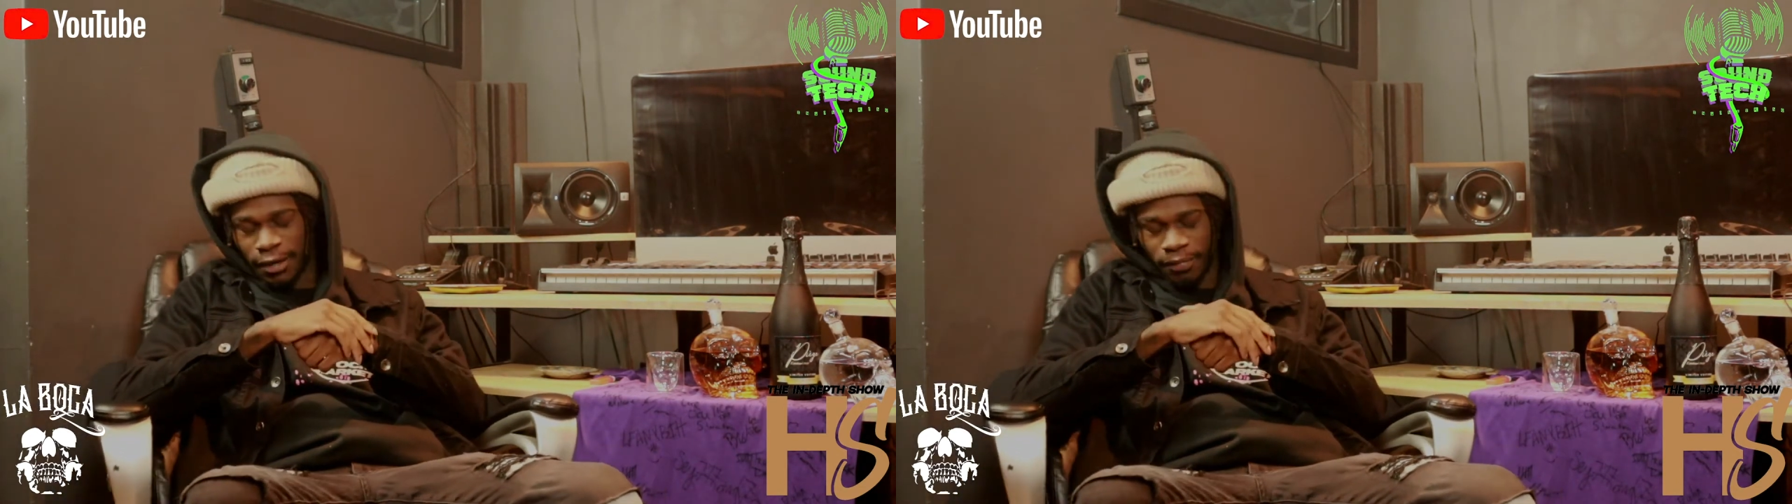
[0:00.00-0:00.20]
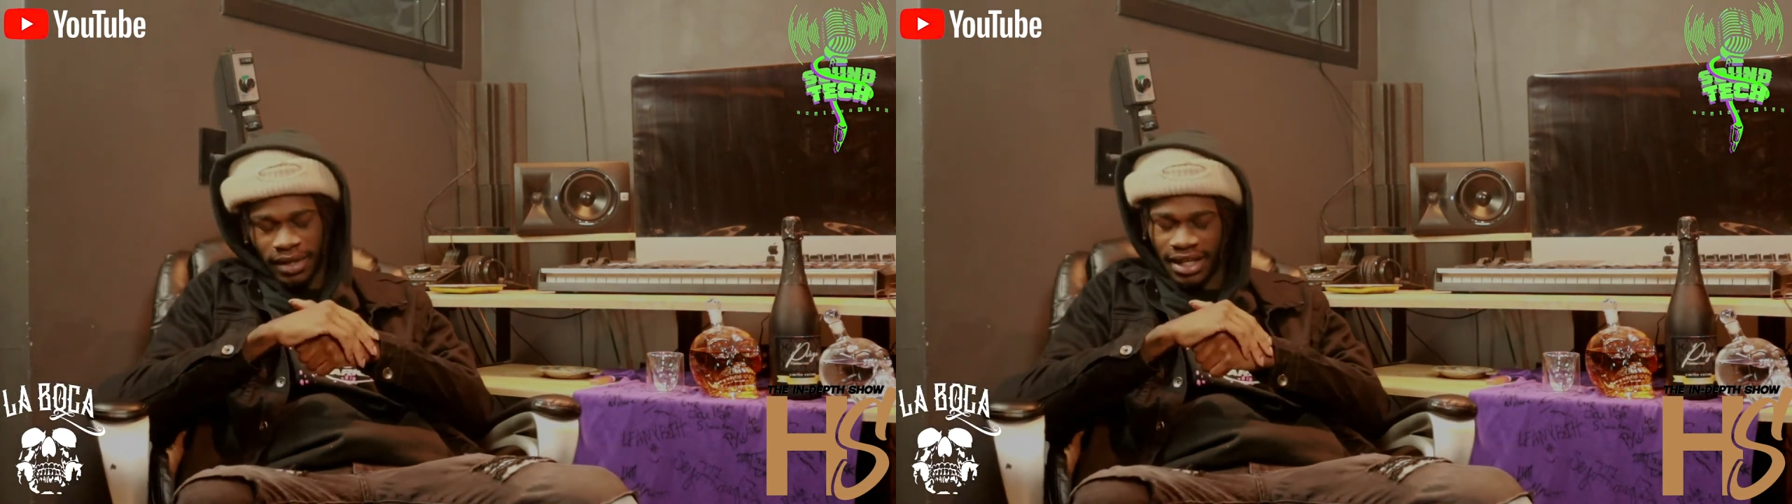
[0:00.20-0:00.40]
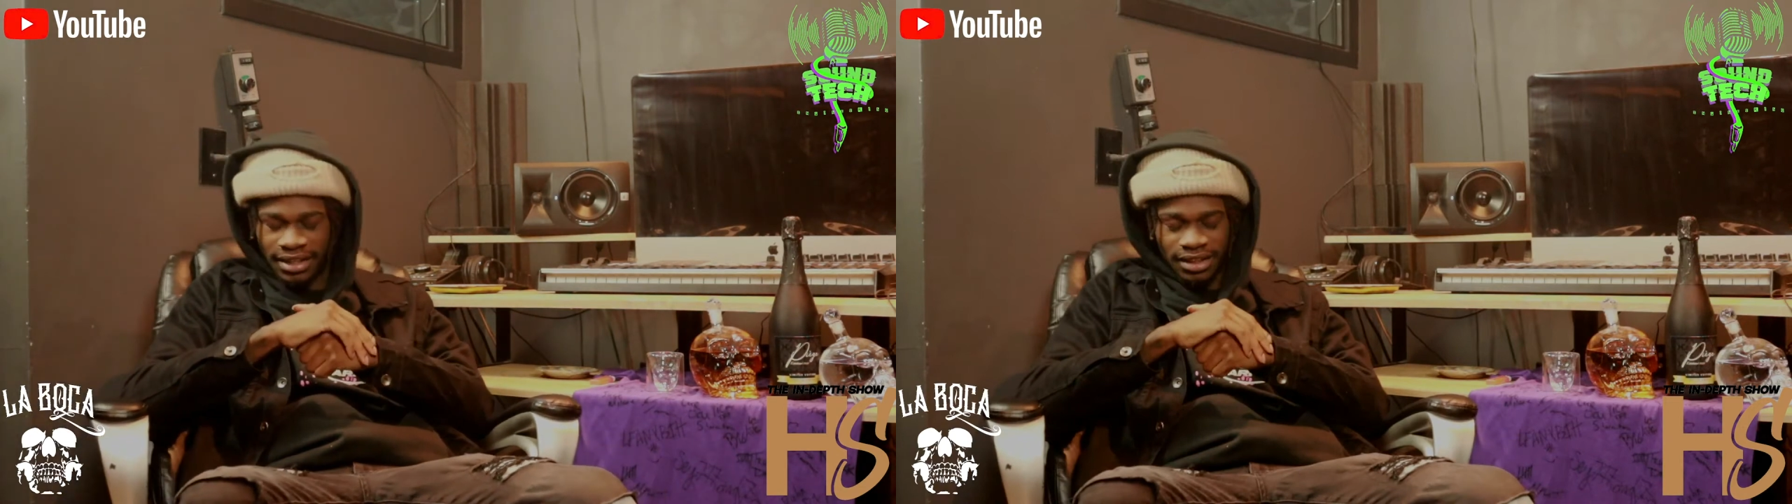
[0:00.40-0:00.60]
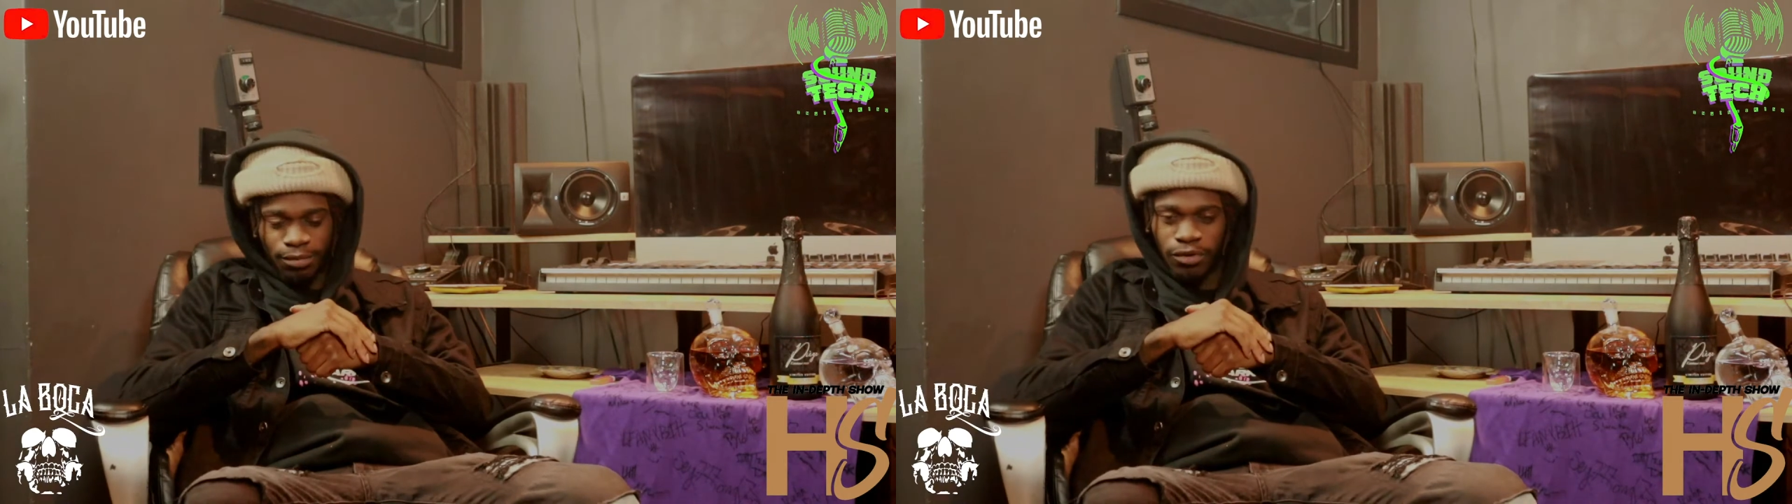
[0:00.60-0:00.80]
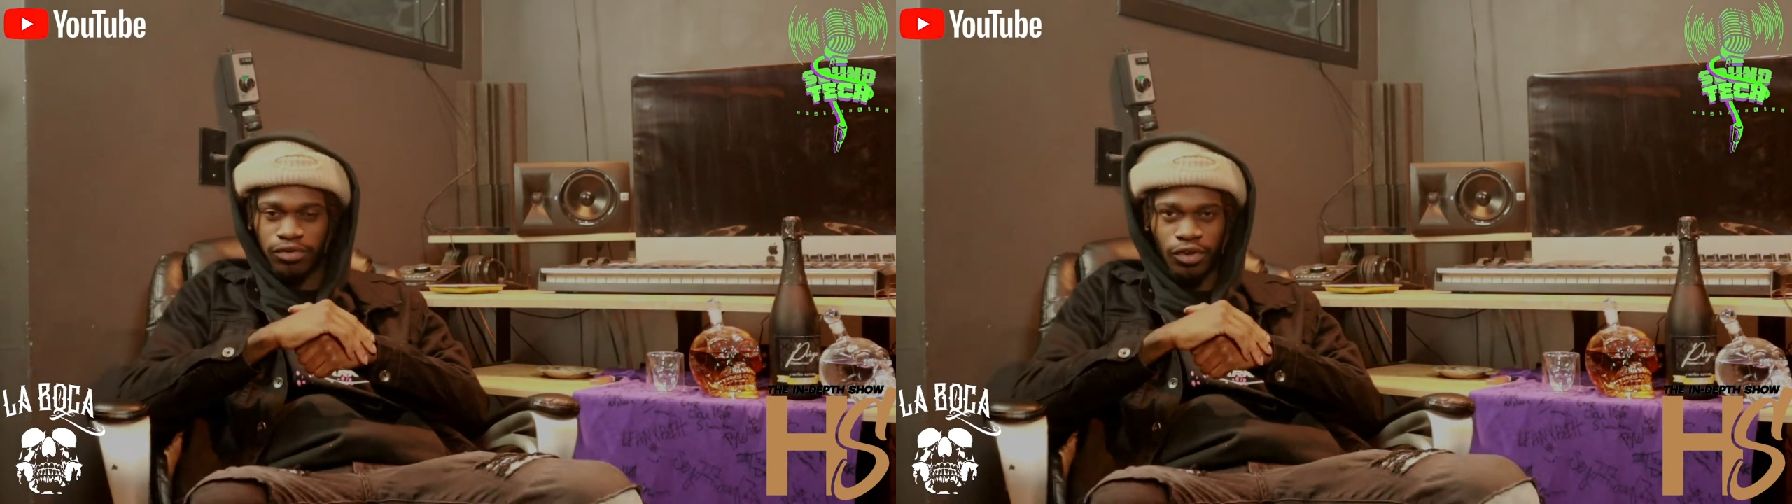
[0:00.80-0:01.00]
unmatched
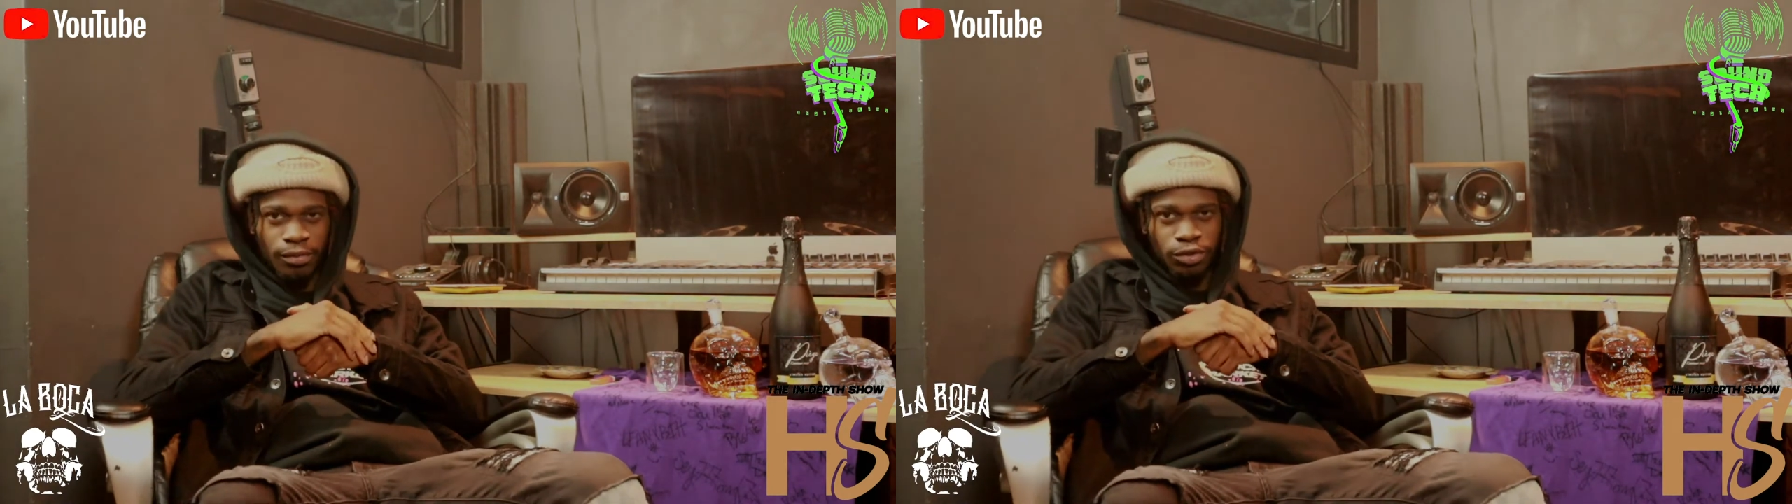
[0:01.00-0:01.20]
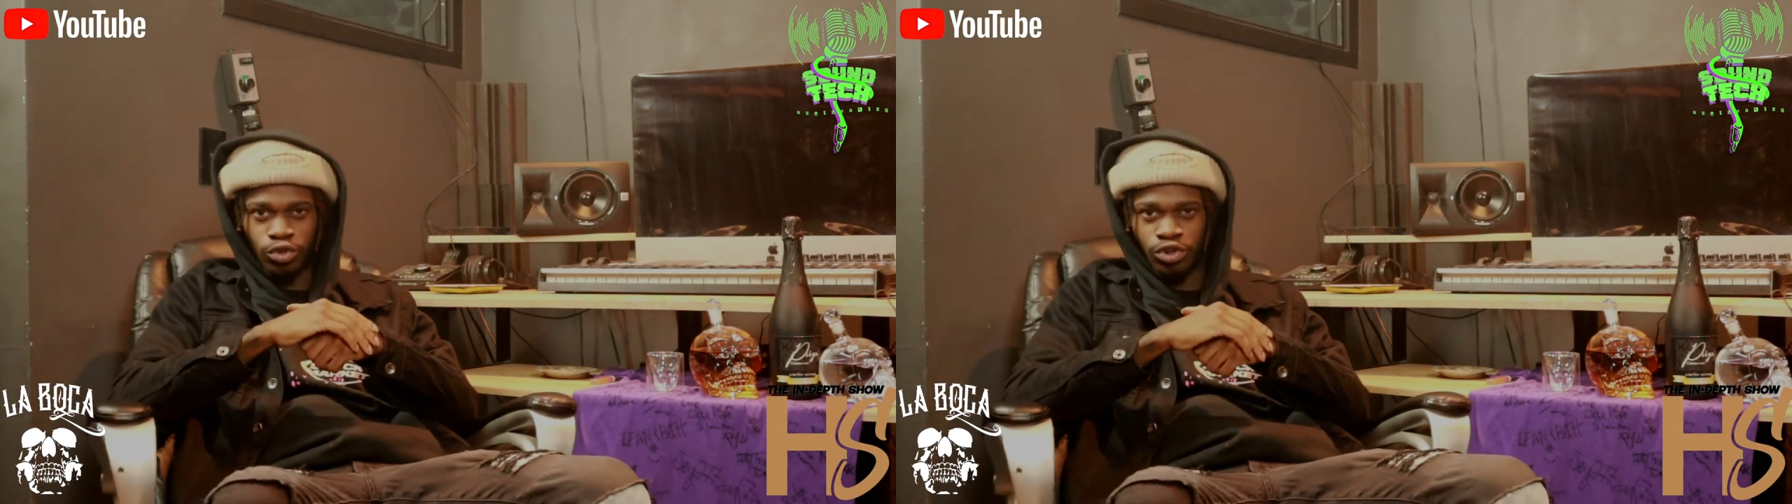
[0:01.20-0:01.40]
performance